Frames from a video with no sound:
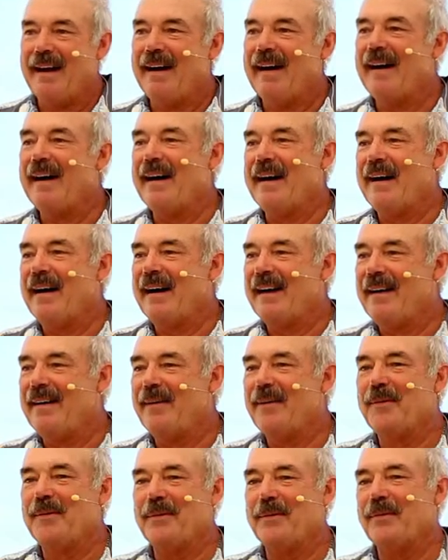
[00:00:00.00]
Ah,
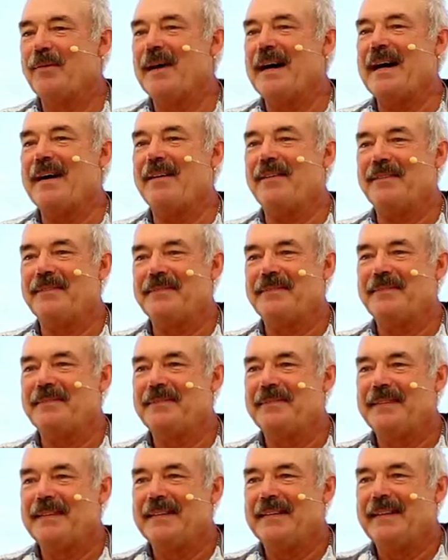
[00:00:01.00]
wow.
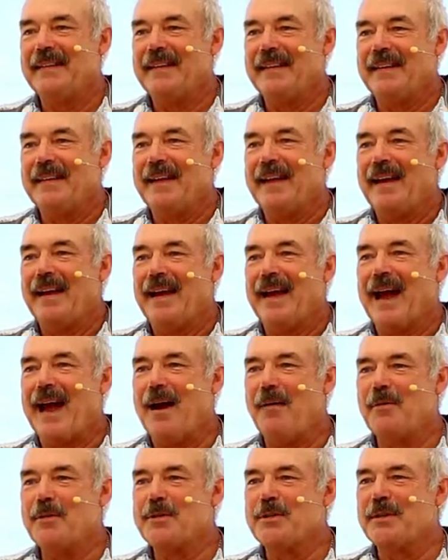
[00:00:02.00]

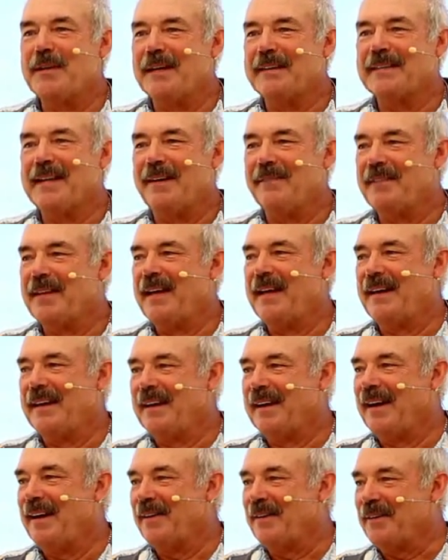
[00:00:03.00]
How would you like to have that
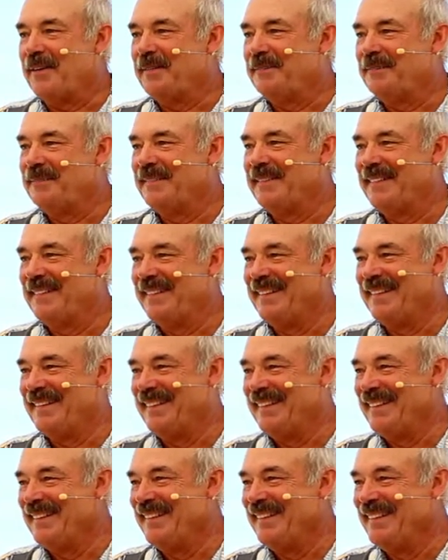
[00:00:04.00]

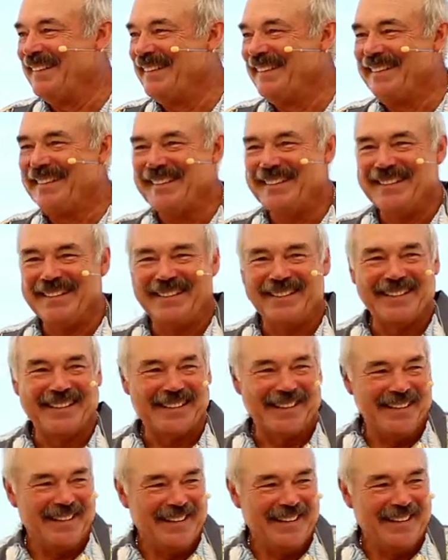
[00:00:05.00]
encounter?